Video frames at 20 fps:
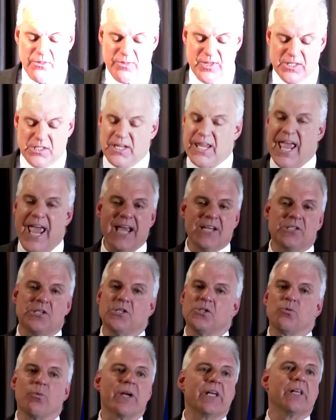This case
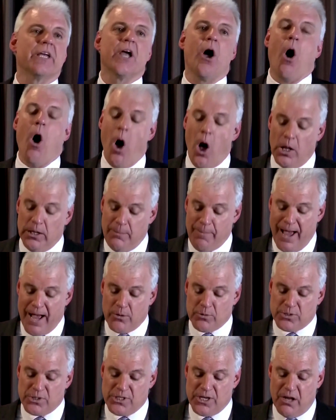is really all
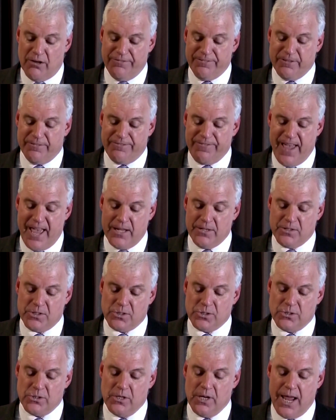about
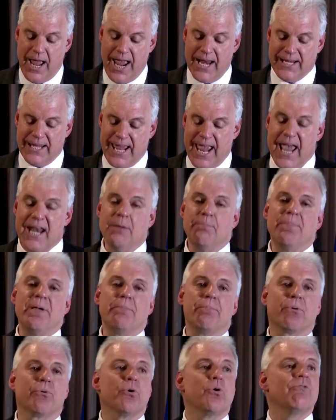self-defense, and can it
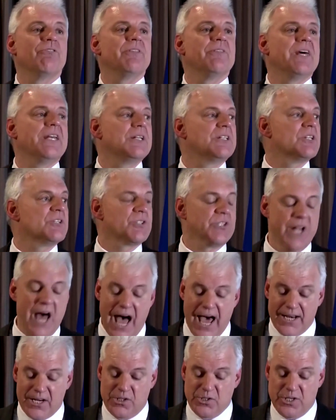be proven that it does
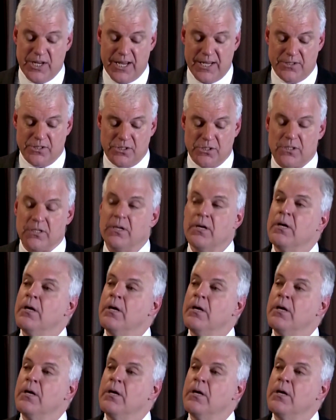not exist?